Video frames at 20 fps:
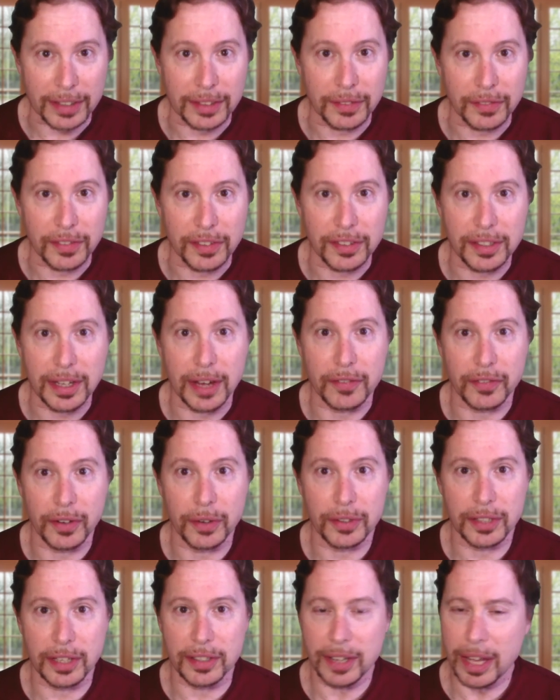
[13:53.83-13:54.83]
If the CFO
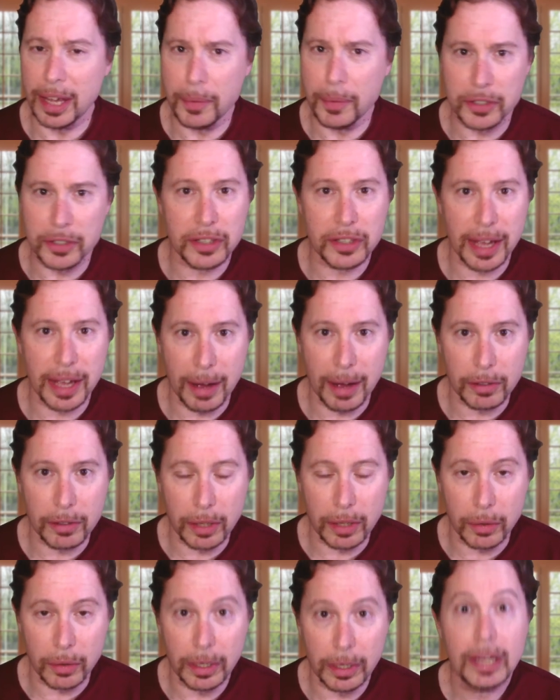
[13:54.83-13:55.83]
says, hey, we should take out a
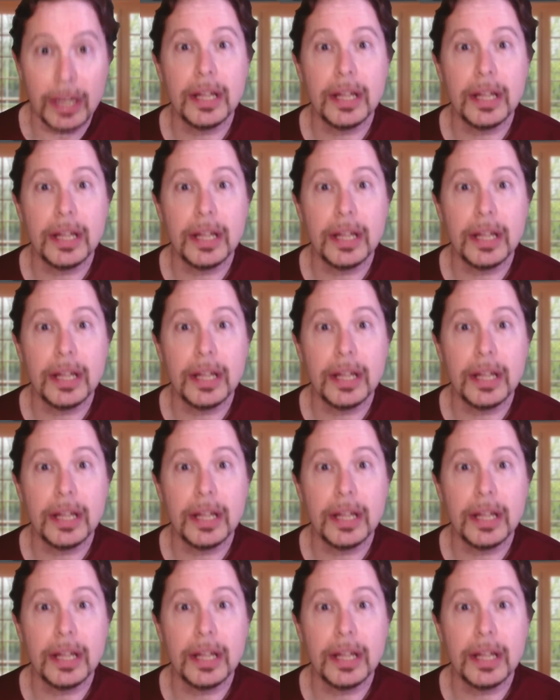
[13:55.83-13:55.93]
loan,